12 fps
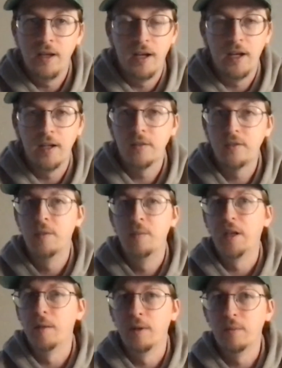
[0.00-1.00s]
to
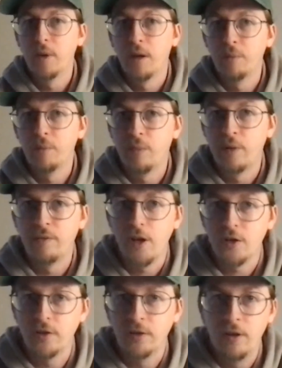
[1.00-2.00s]
become a
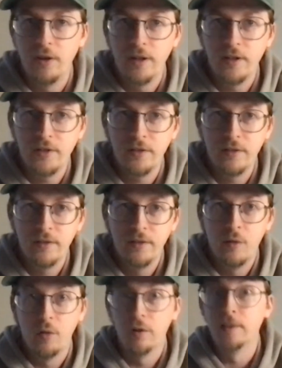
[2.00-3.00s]
professional artist,
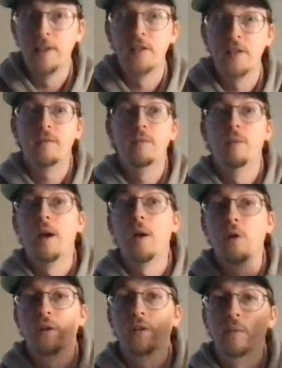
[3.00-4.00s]
or at least my
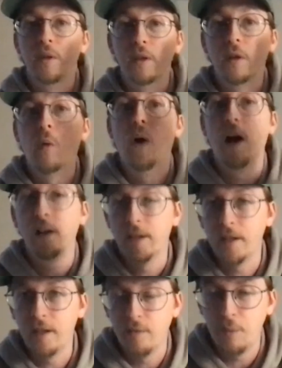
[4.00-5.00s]
work to be the
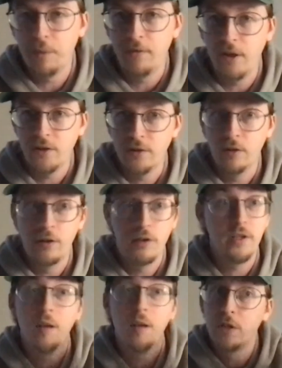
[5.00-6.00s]
quality of a professional
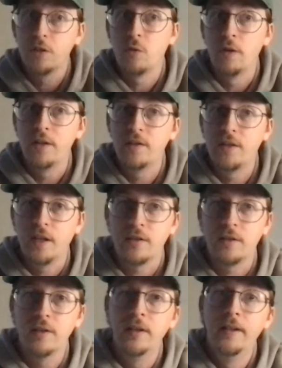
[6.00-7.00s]
artist. And I was at
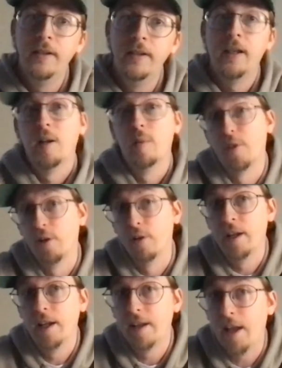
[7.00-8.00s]
26 and I'm
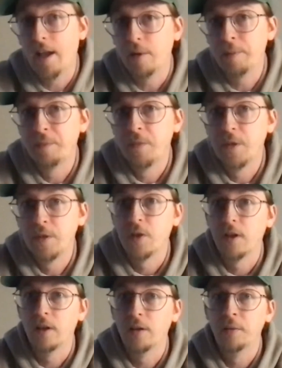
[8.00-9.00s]
38 now.
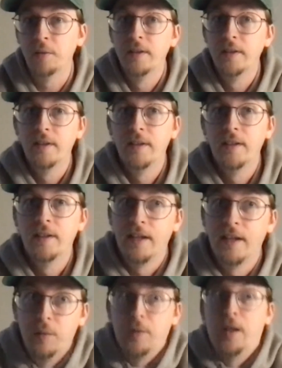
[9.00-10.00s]
So
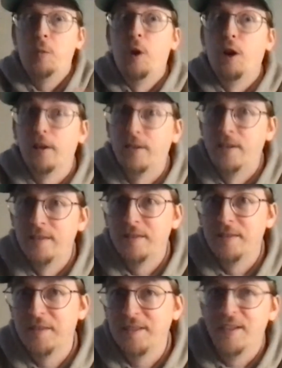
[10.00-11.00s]
it worked,
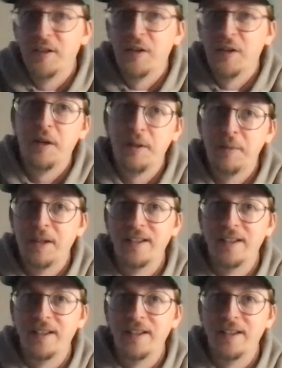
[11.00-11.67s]
you know,